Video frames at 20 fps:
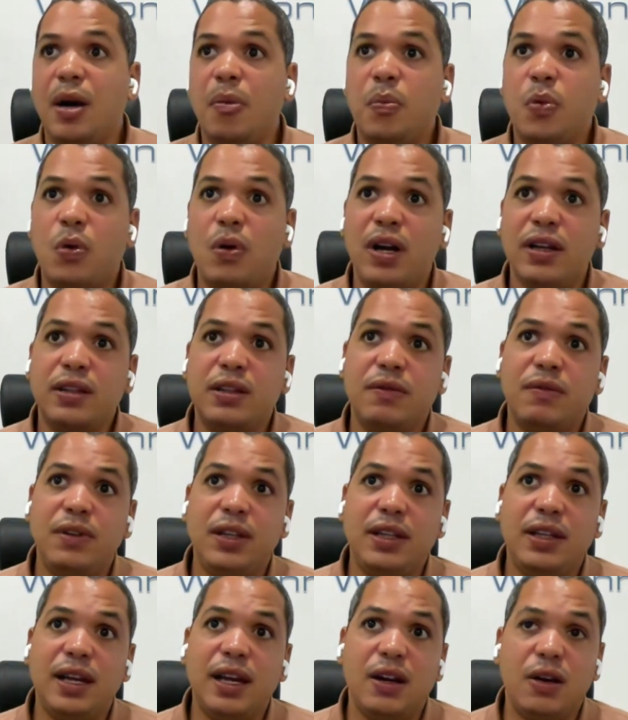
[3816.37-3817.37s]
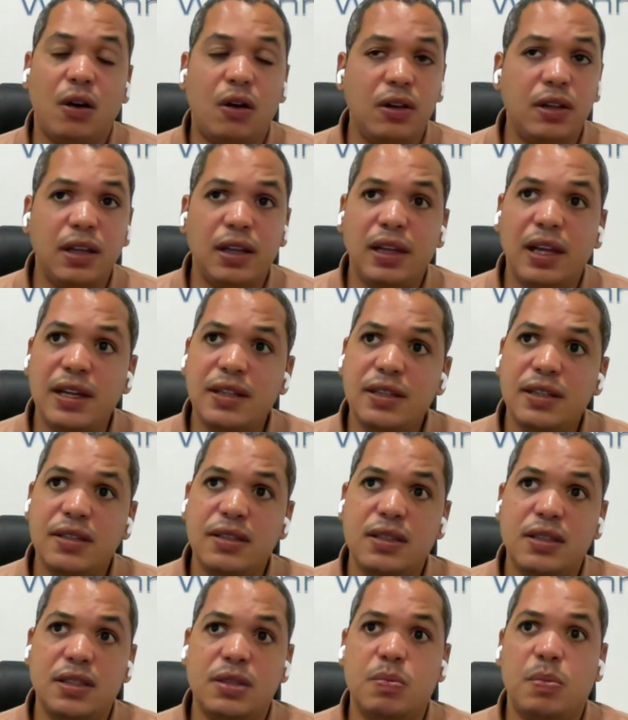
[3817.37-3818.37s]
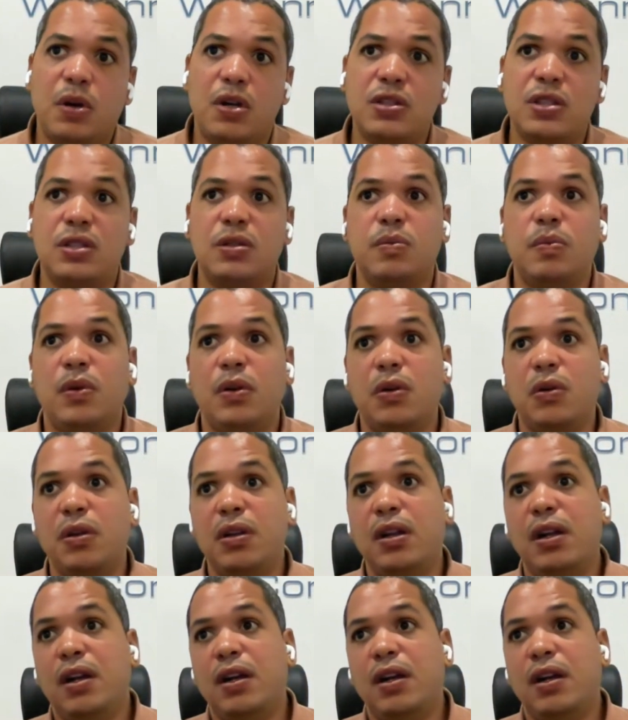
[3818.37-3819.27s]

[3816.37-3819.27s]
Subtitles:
proactively get all the licenses possible,